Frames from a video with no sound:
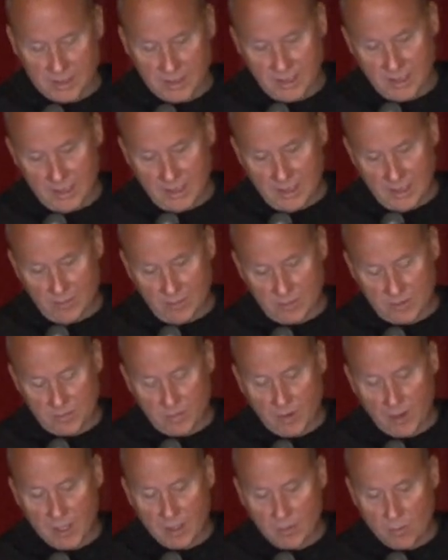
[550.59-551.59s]
and, and he was
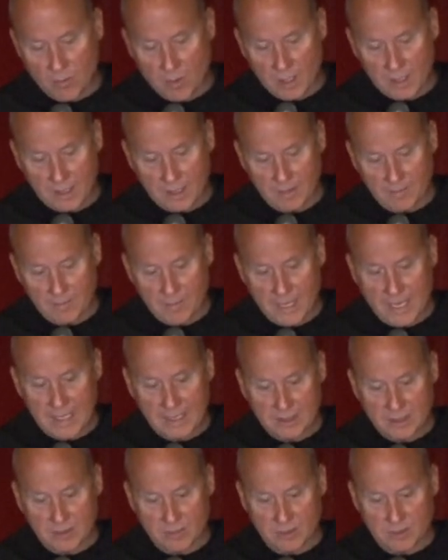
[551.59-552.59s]
walking
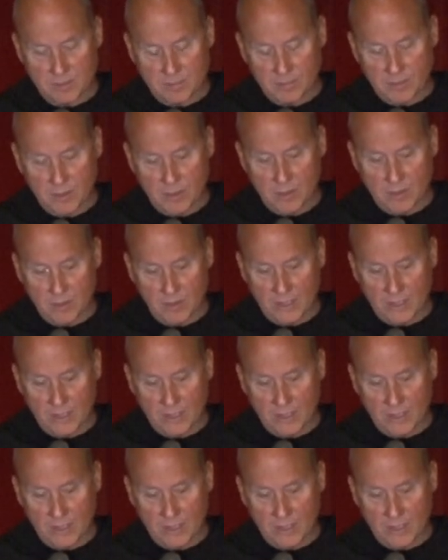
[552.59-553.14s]
back to his pew,